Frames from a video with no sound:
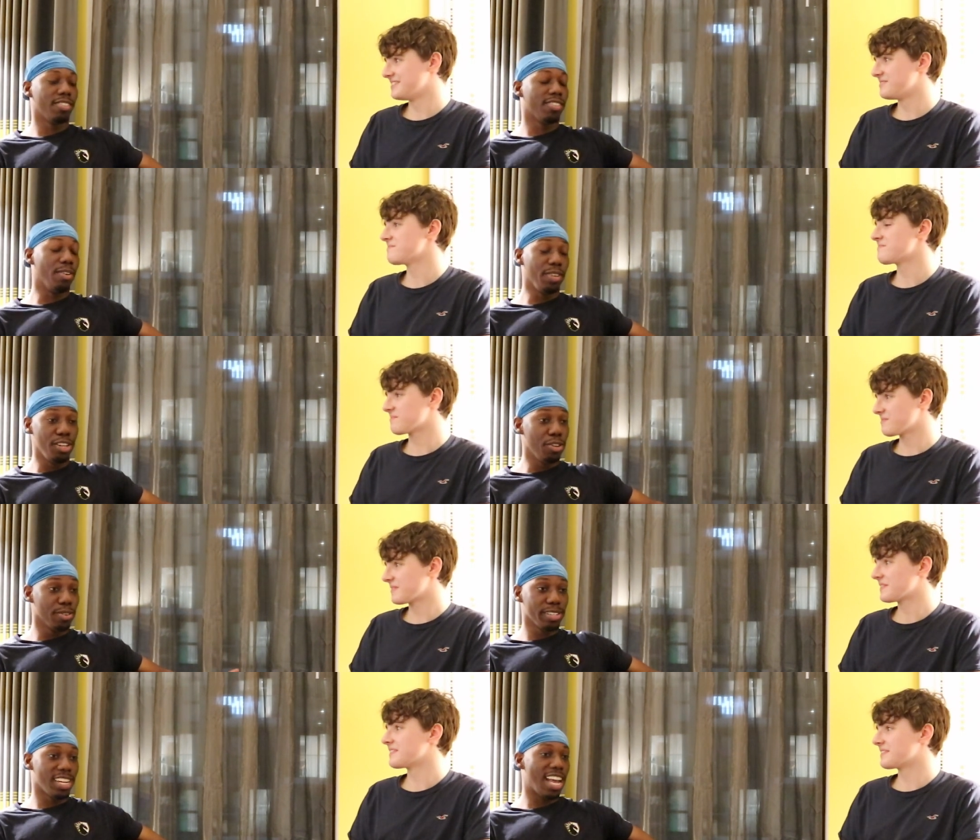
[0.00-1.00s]
Speaker 1: stuff that we knew
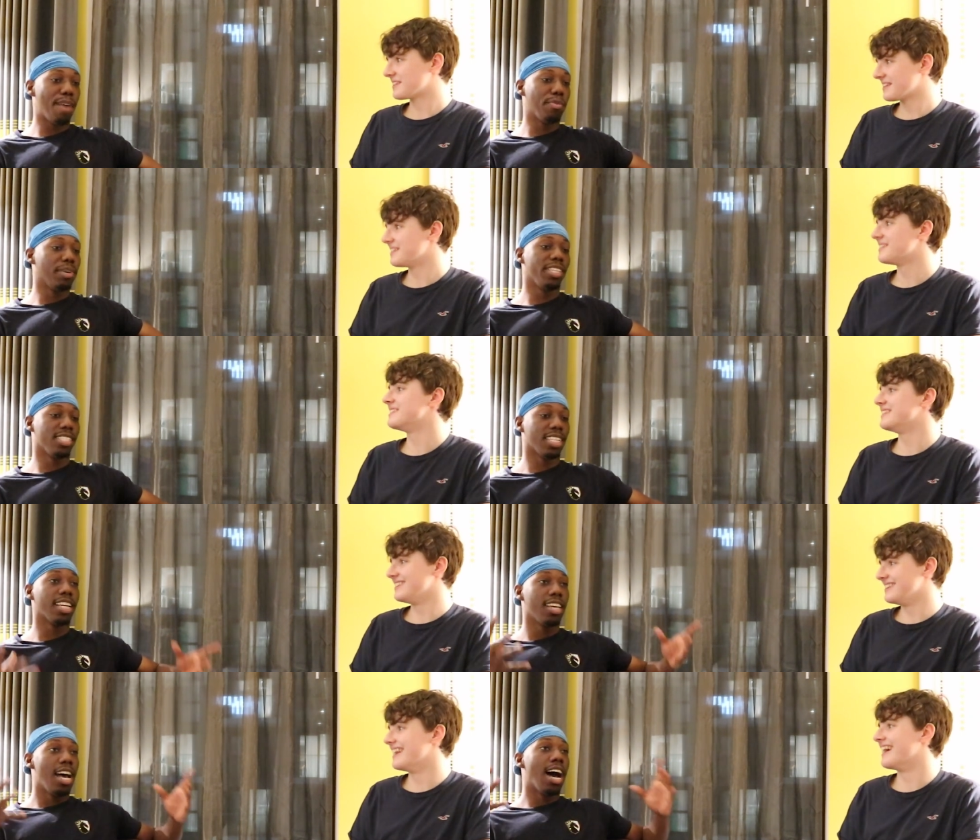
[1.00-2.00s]
was gonna happen, but it's just
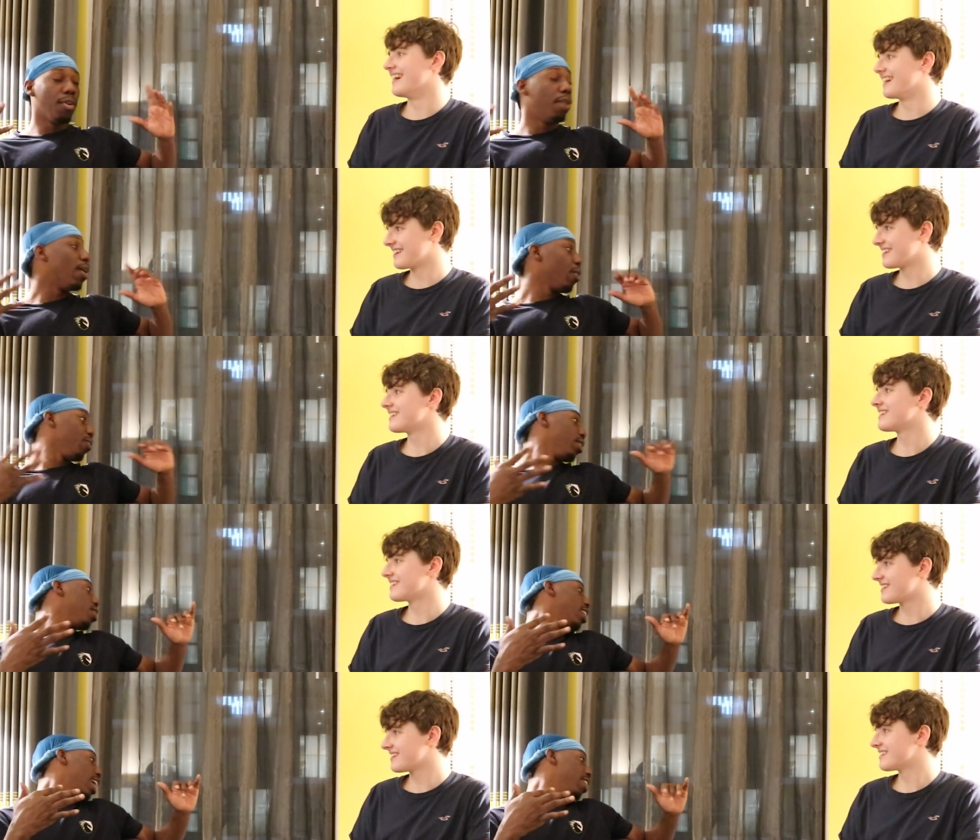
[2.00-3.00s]
like I want my
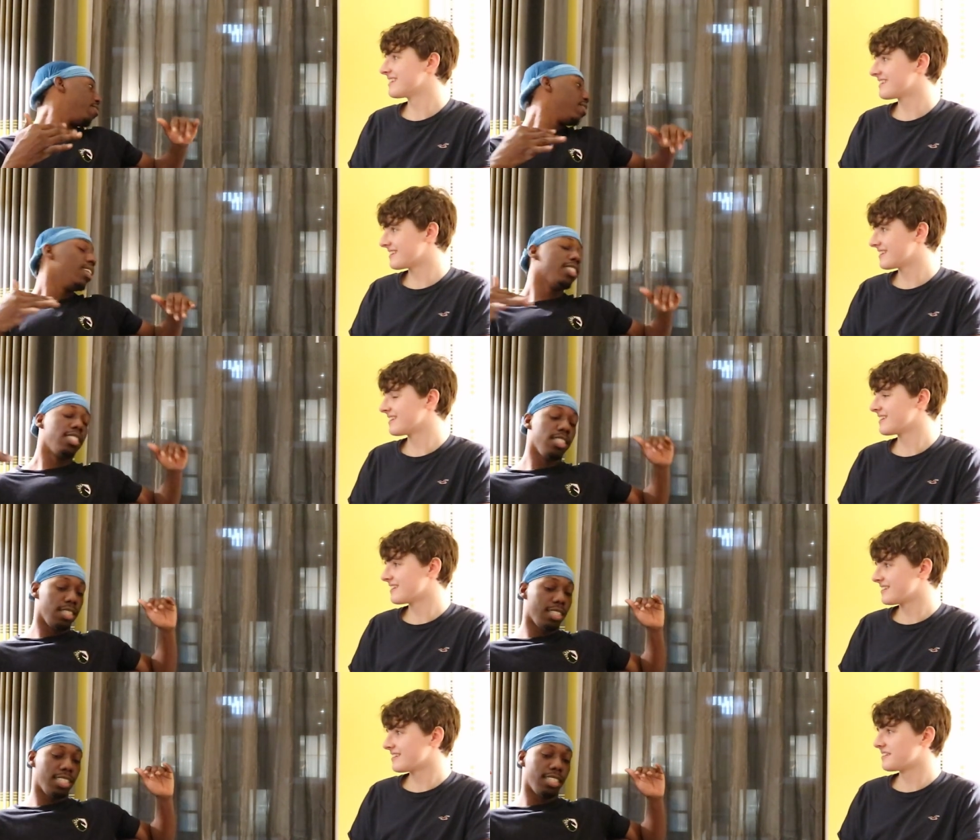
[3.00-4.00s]
real life
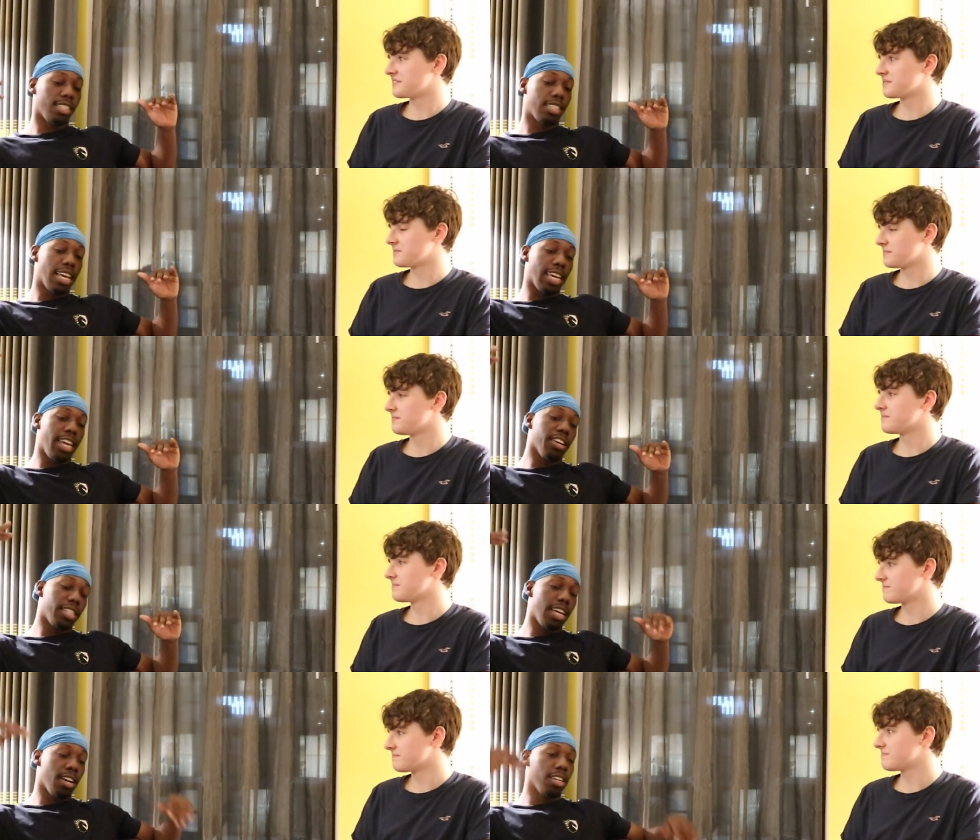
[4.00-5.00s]
to just like
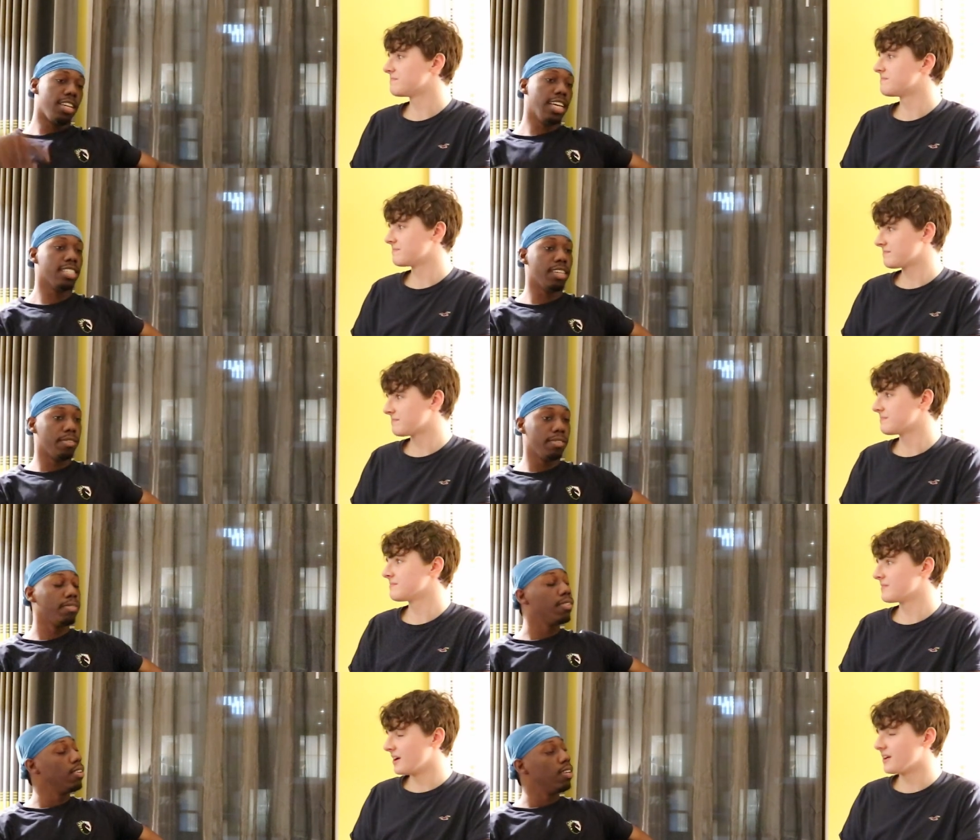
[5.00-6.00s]
entertain it on the next level.
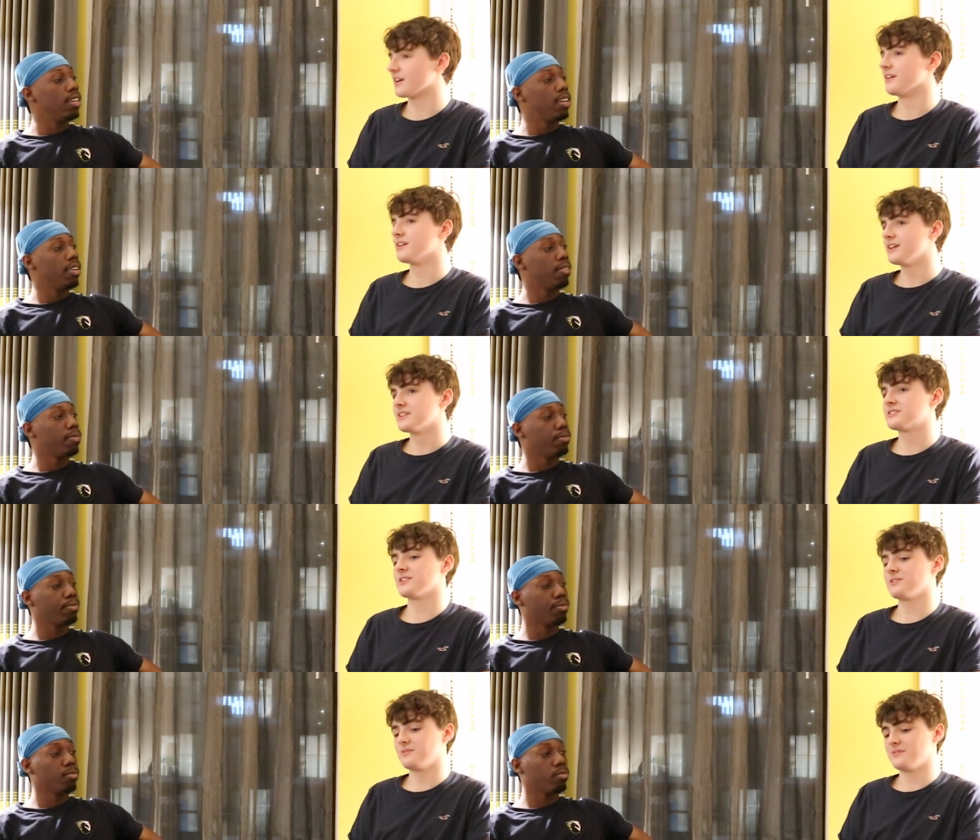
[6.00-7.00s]
Speaker 2: Okay.
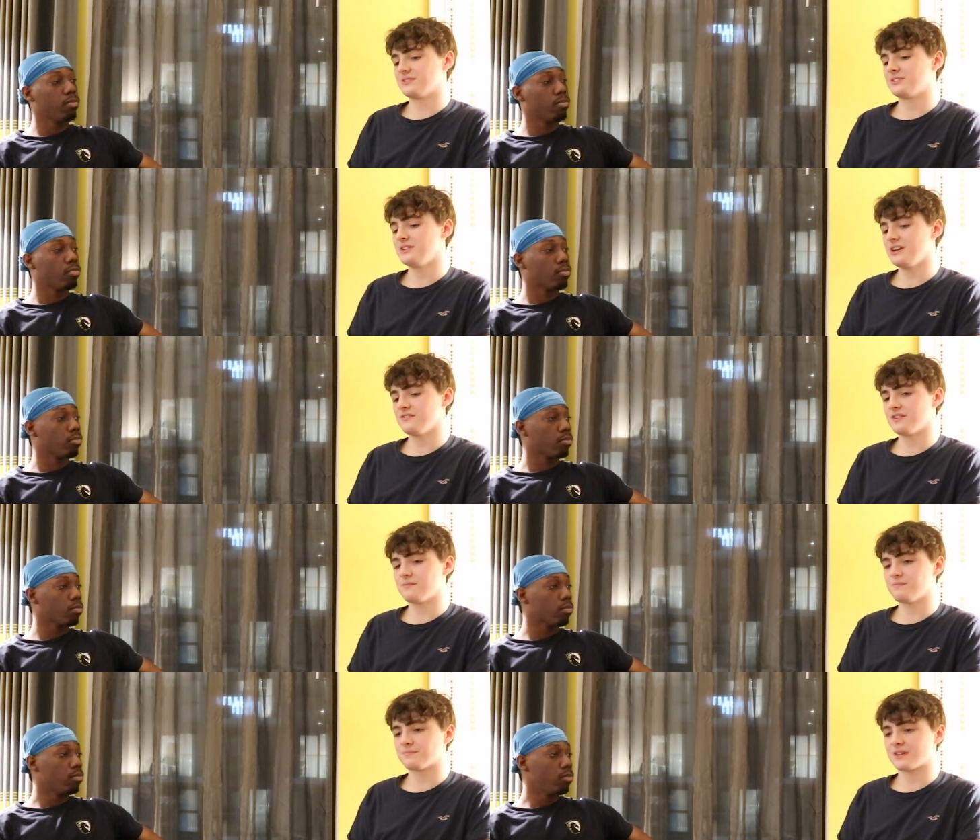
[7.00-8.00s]
So do you have
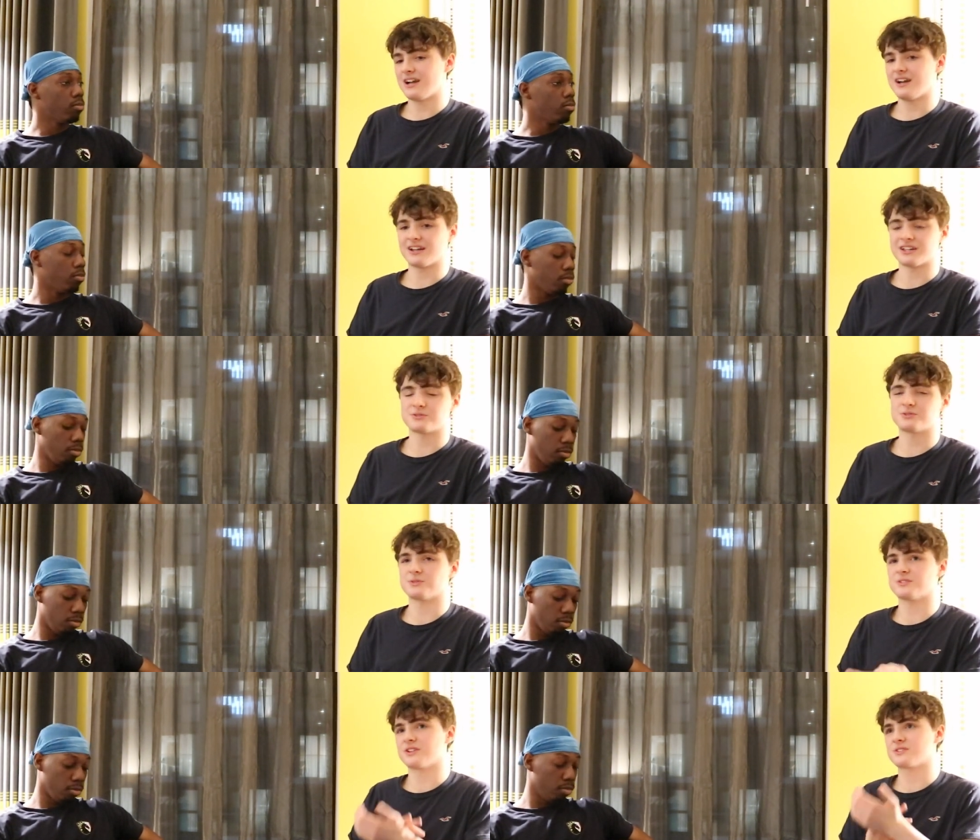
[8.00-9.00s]
um I guess
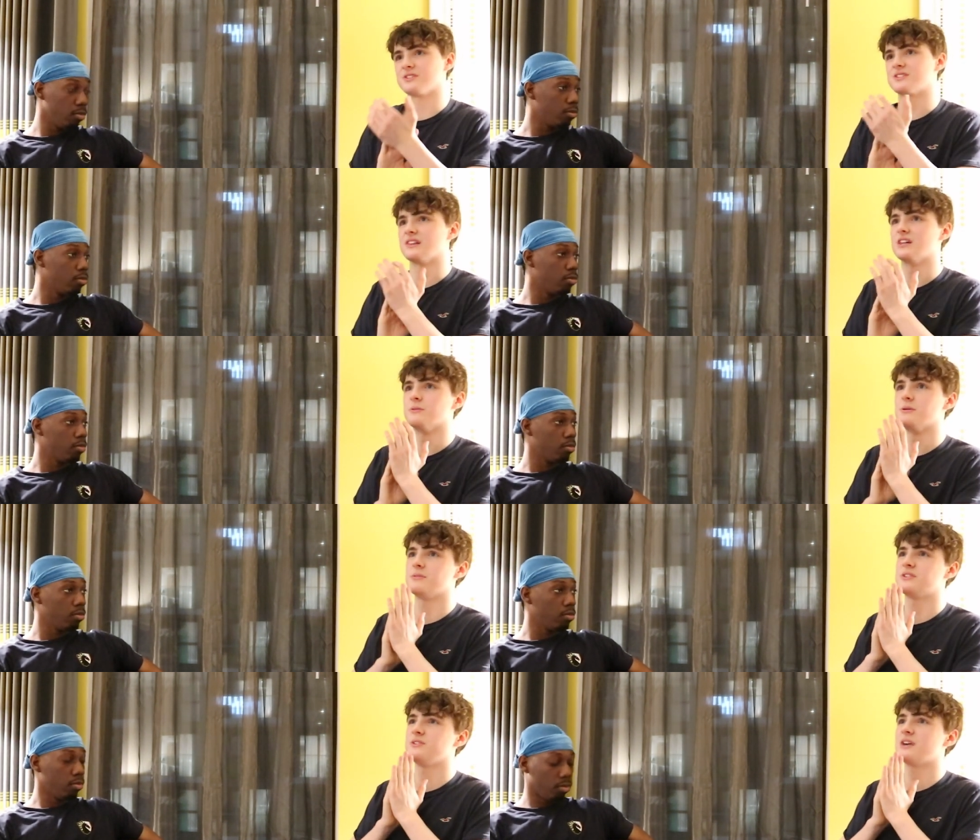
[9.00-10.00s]
sort of touched on this a little bit,
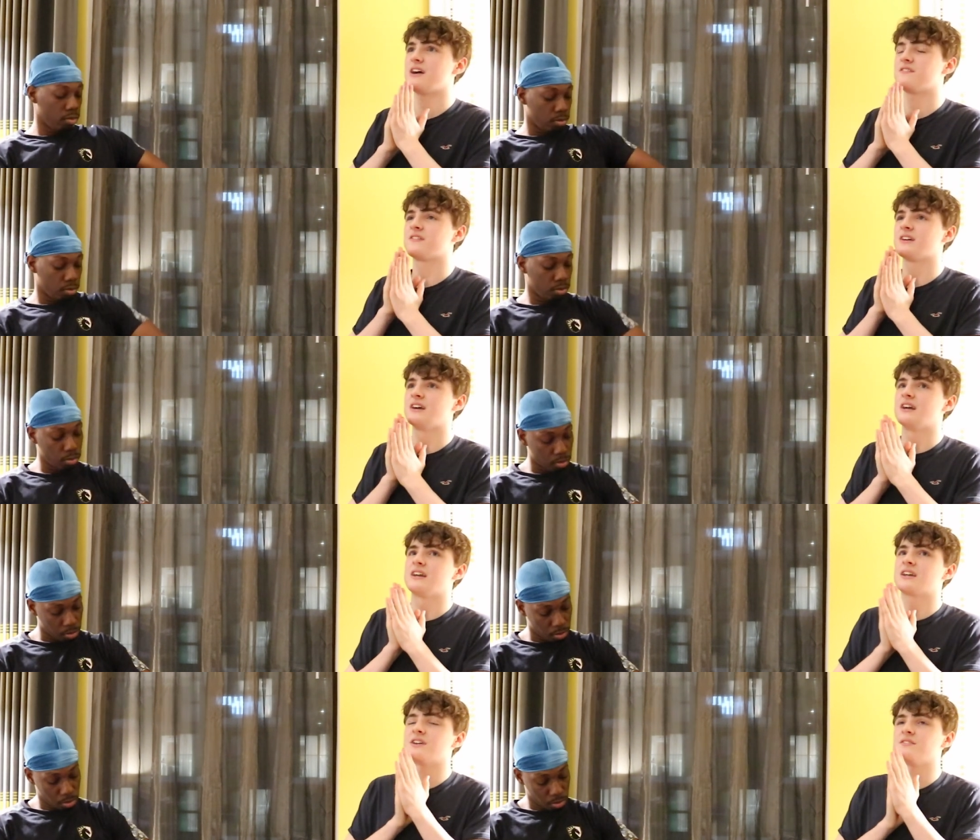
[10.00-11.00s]
but do you have
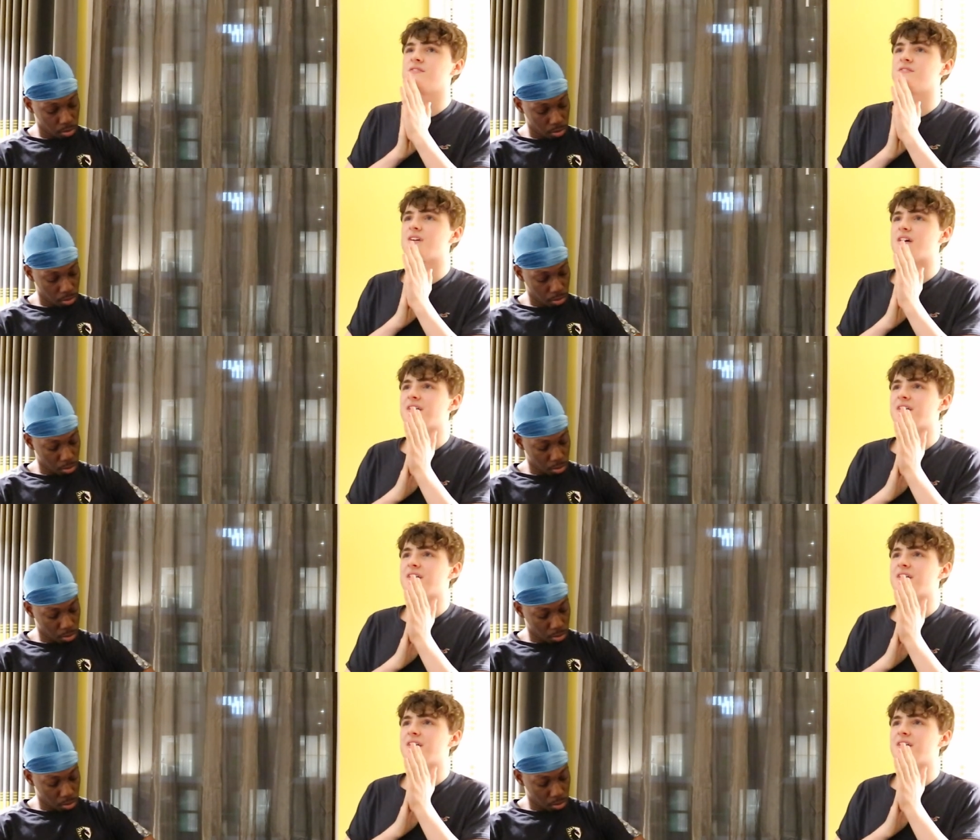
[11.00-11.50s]
kind of